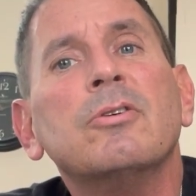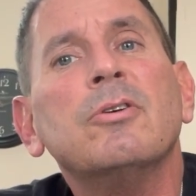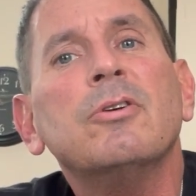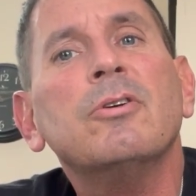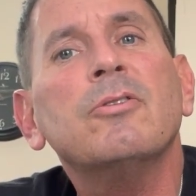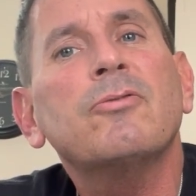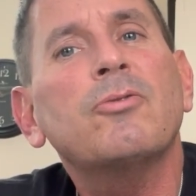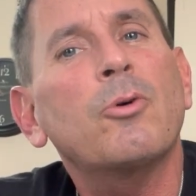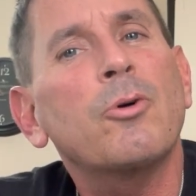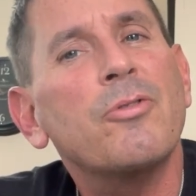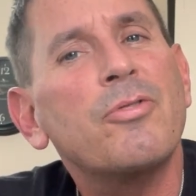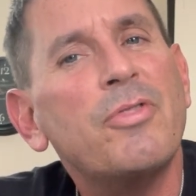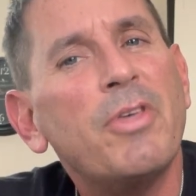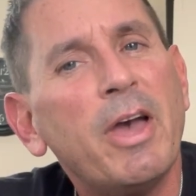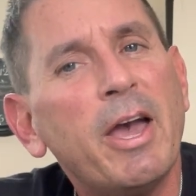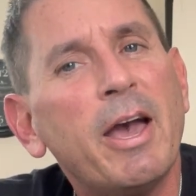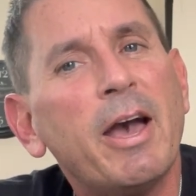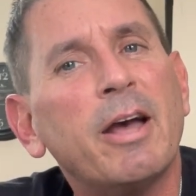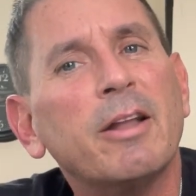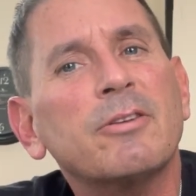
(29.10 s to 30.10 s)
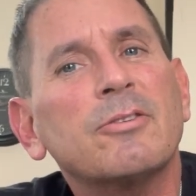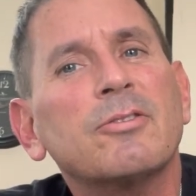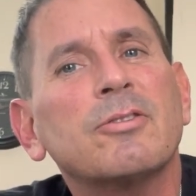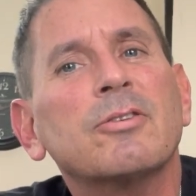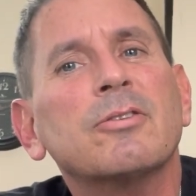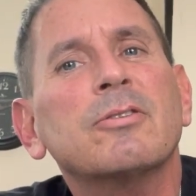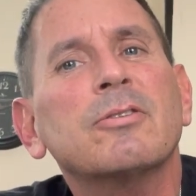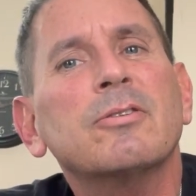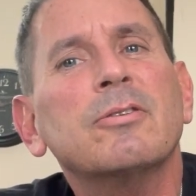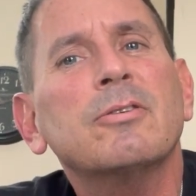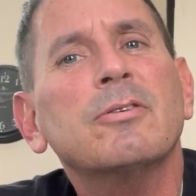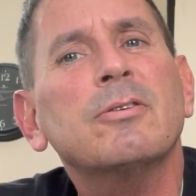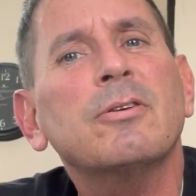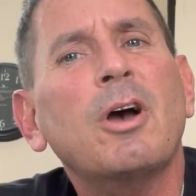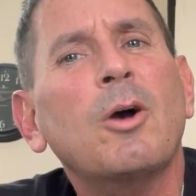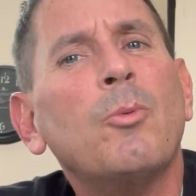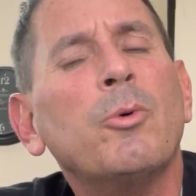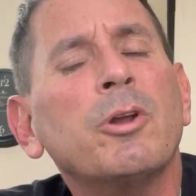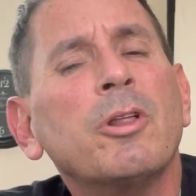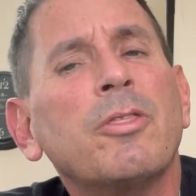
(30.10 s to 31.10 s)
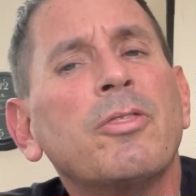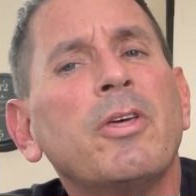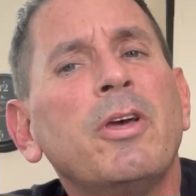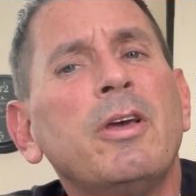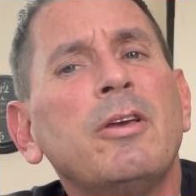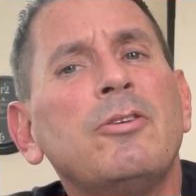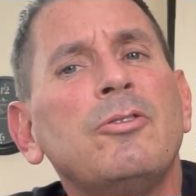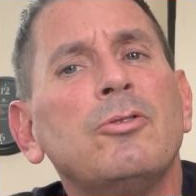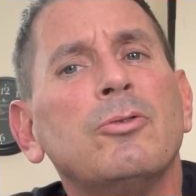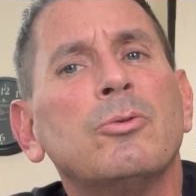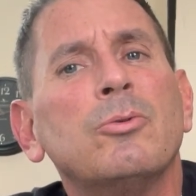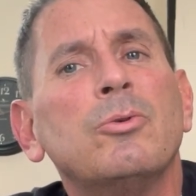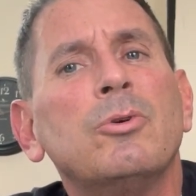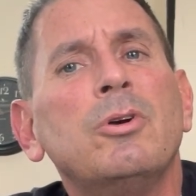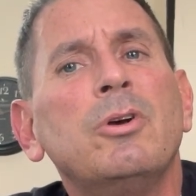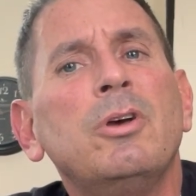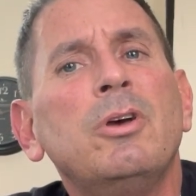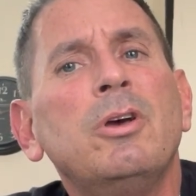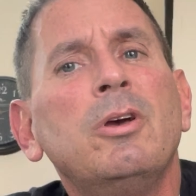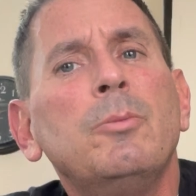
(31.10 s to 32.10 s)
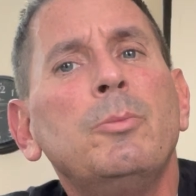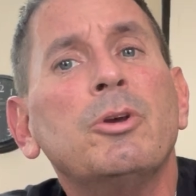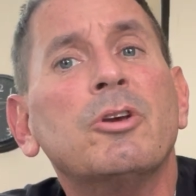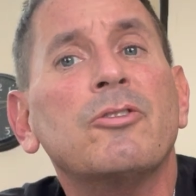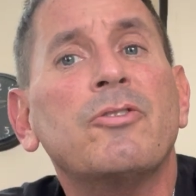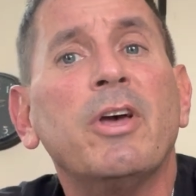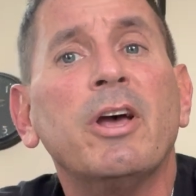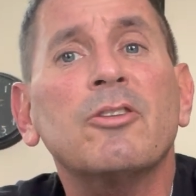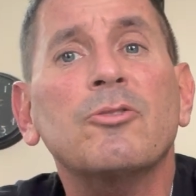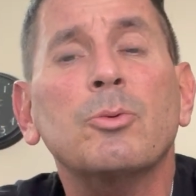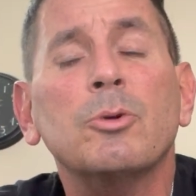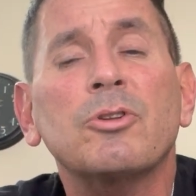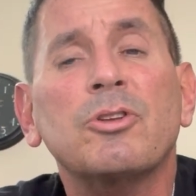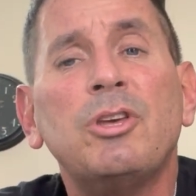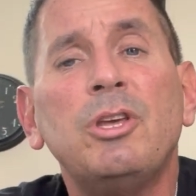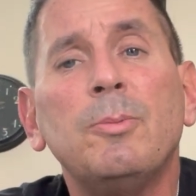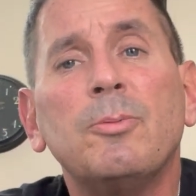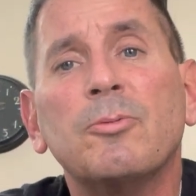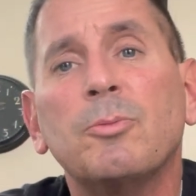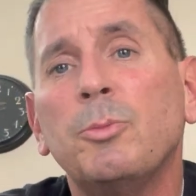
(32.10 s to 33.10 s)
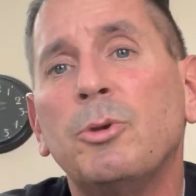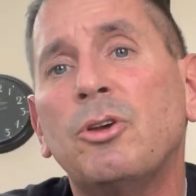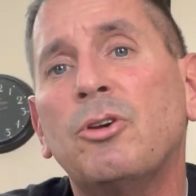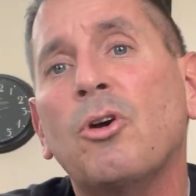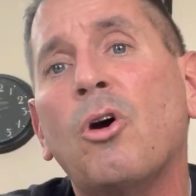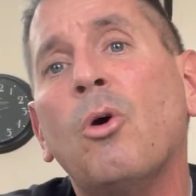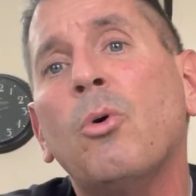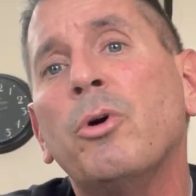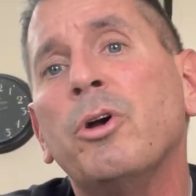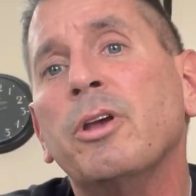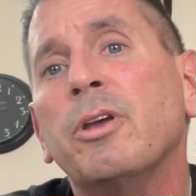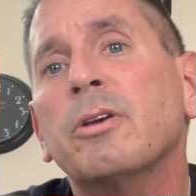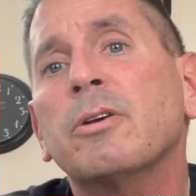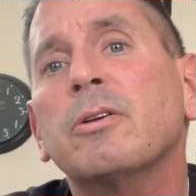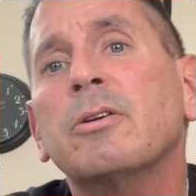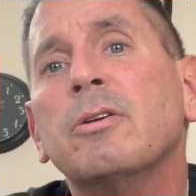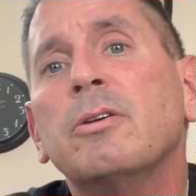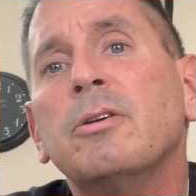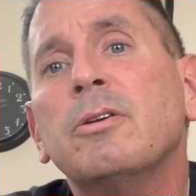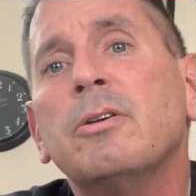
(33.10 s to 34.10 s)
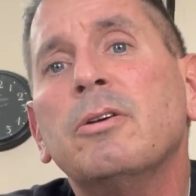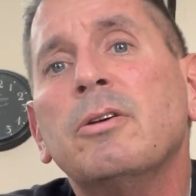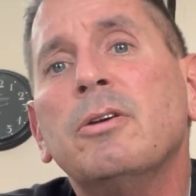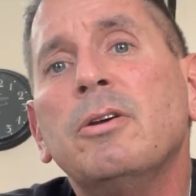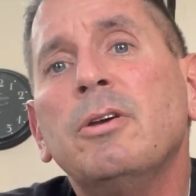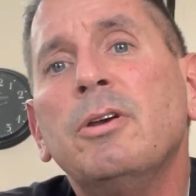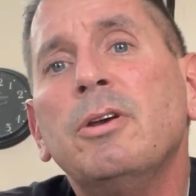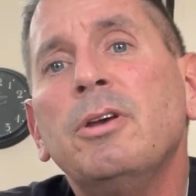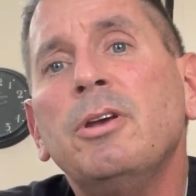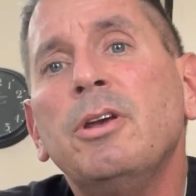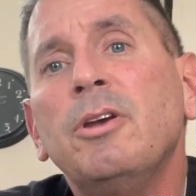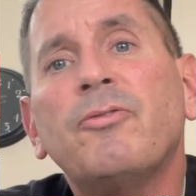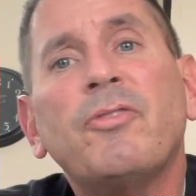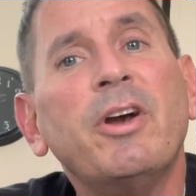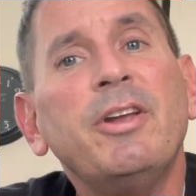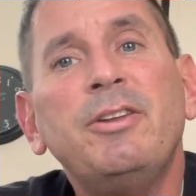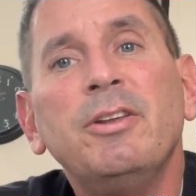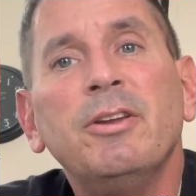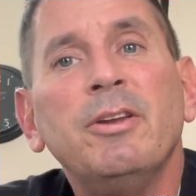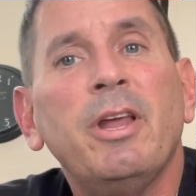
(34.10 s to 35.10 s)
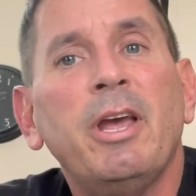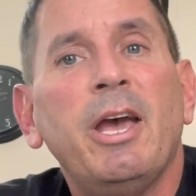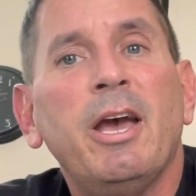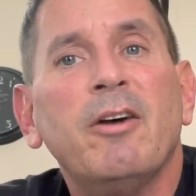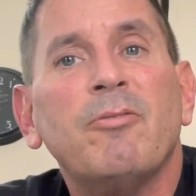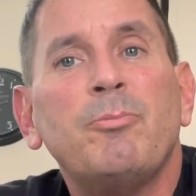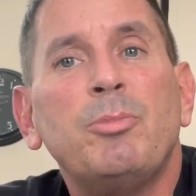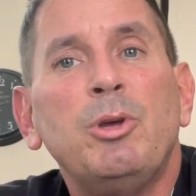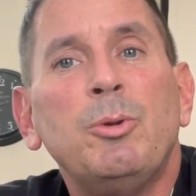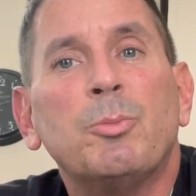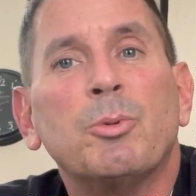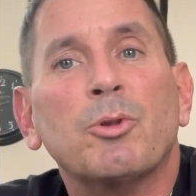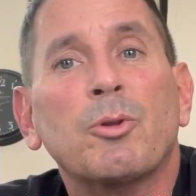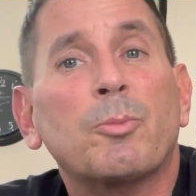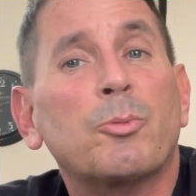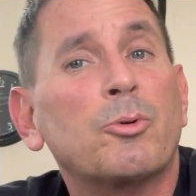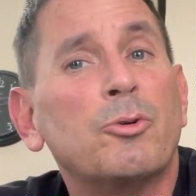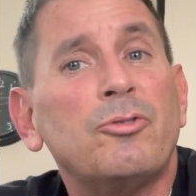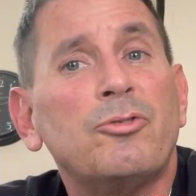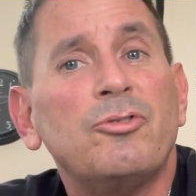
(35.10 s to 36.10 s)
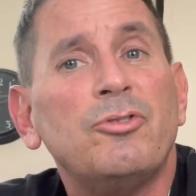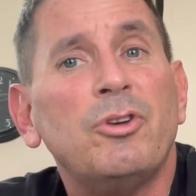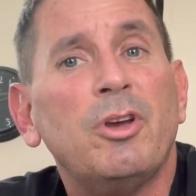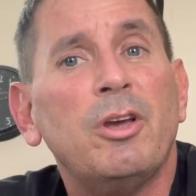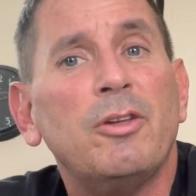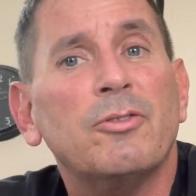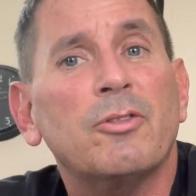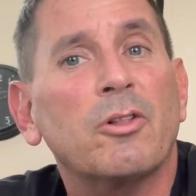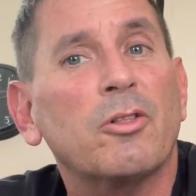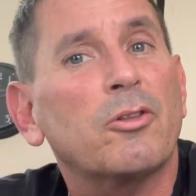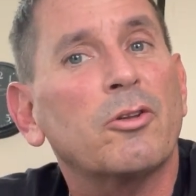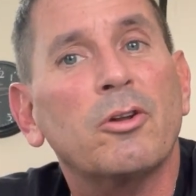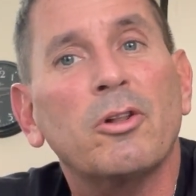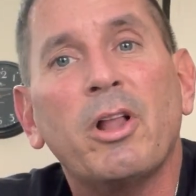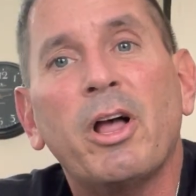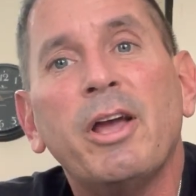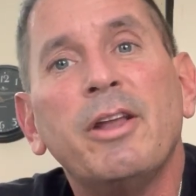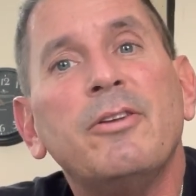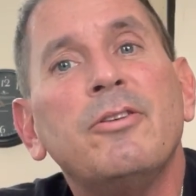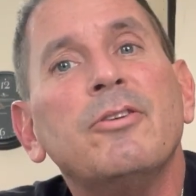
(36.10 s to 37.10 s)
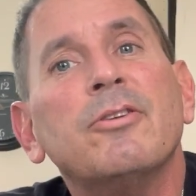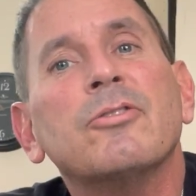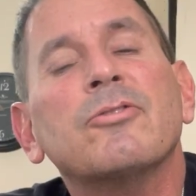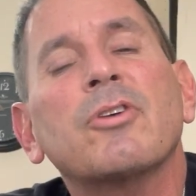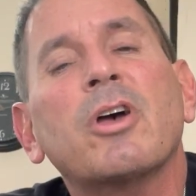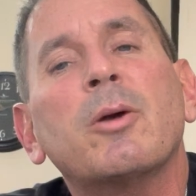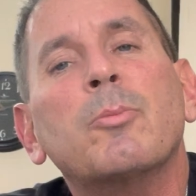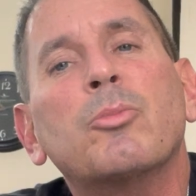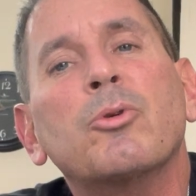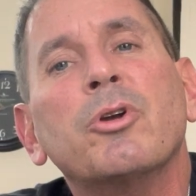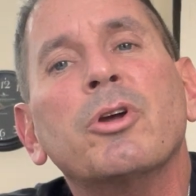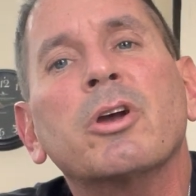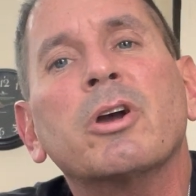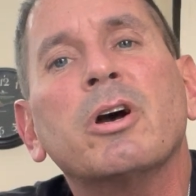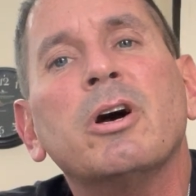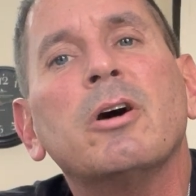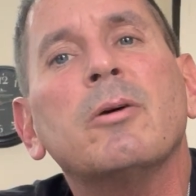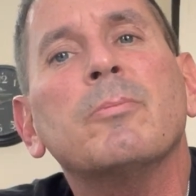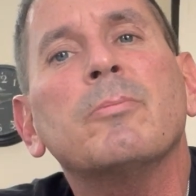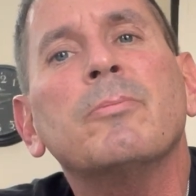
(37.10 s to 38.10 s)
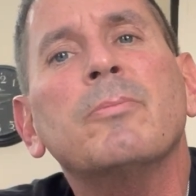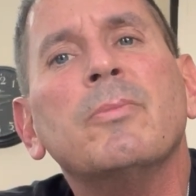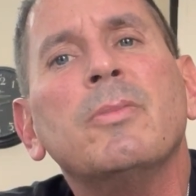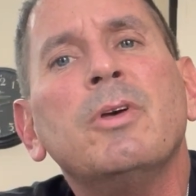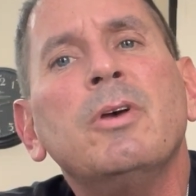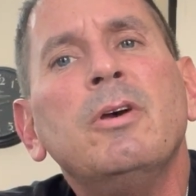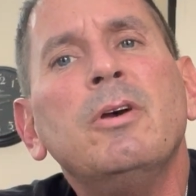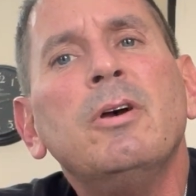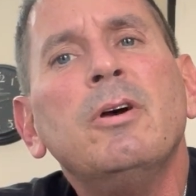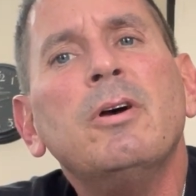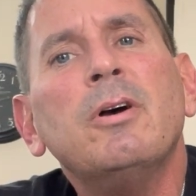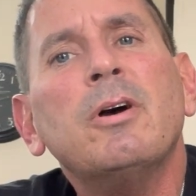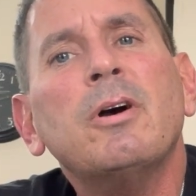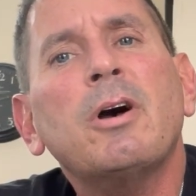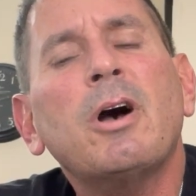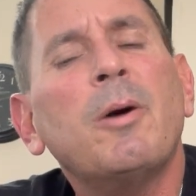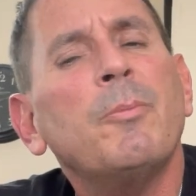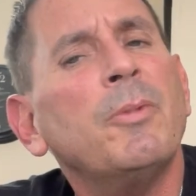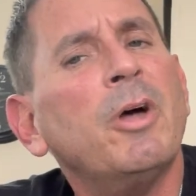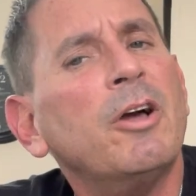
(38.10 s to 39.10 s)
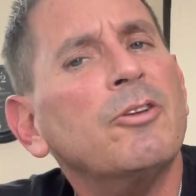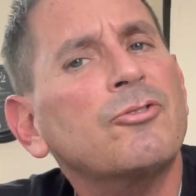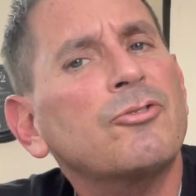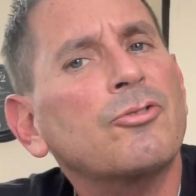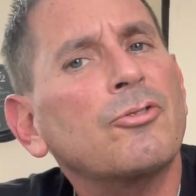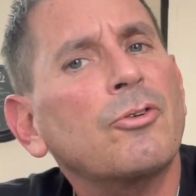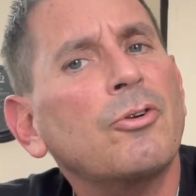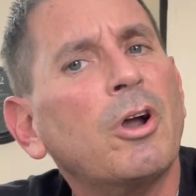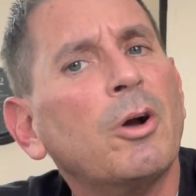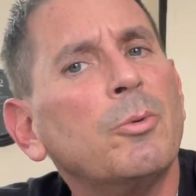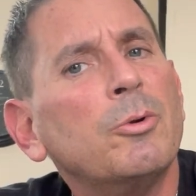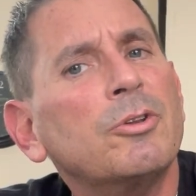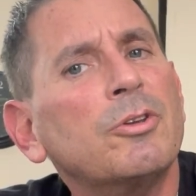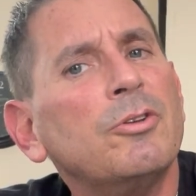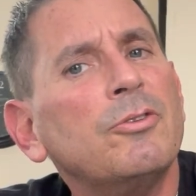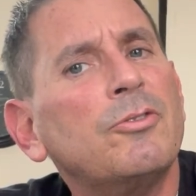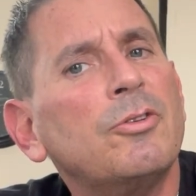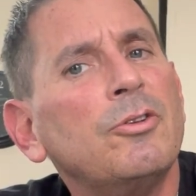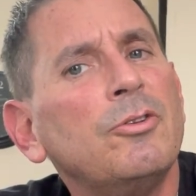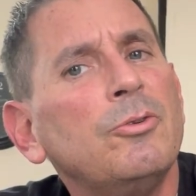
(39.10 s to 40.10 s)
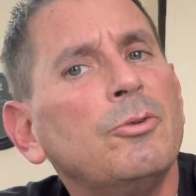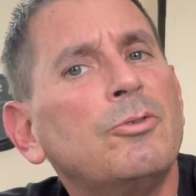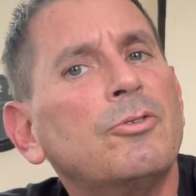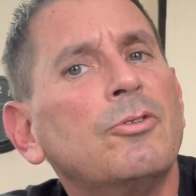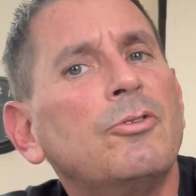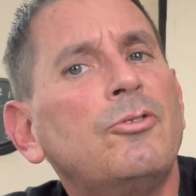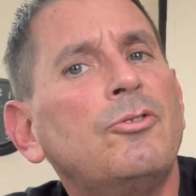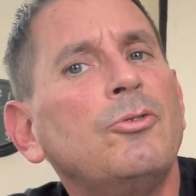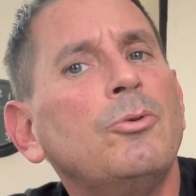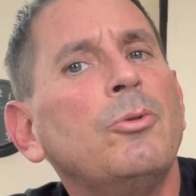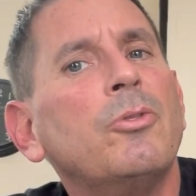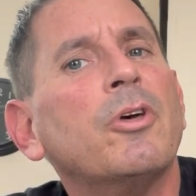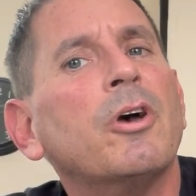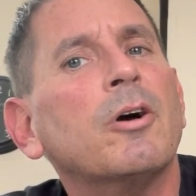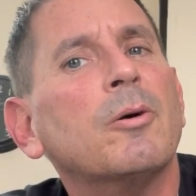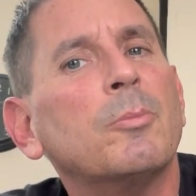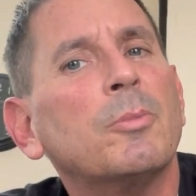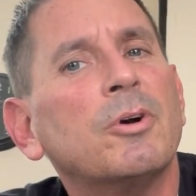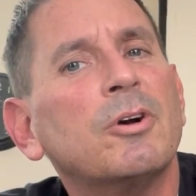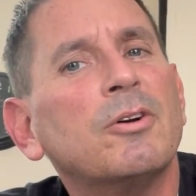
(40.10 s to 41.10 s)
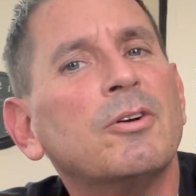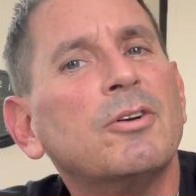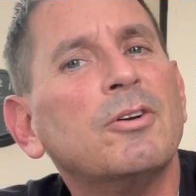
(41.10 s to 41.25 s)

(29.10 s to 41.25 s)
For that, I want to thank you because that's what keeps me going. If I didn't have people appreciate the little ideas I bring up, I'm not sure I would continue to do them.